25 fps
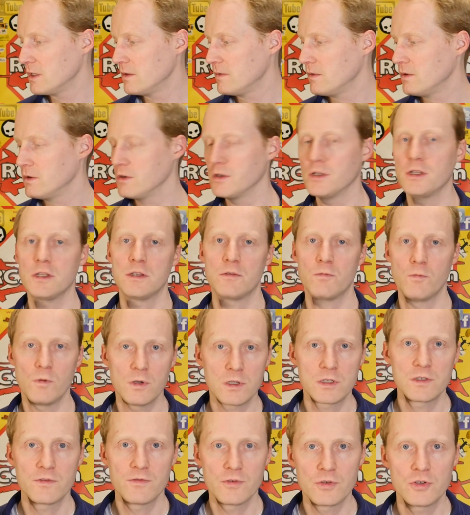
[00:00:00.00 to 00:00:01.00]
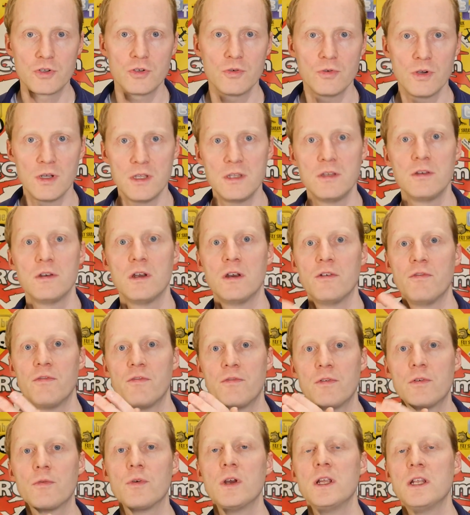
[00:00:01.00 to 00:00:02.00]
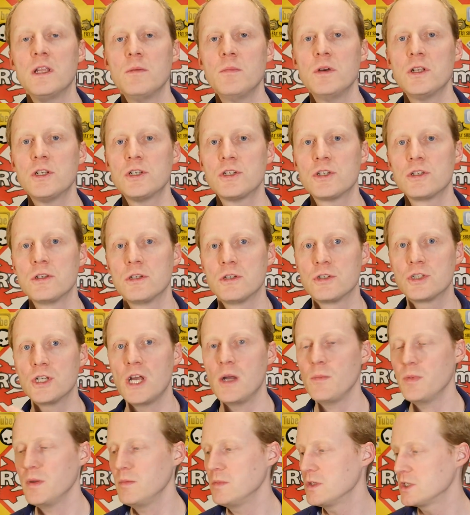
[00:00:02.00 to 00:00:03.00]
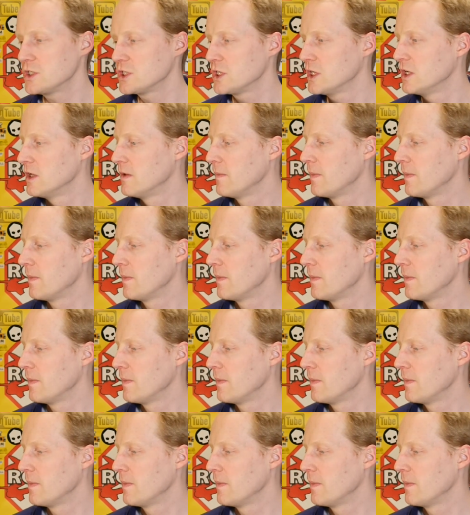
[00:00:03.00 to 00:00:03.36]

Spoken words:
or that works for sure, and you have great image, sharp image.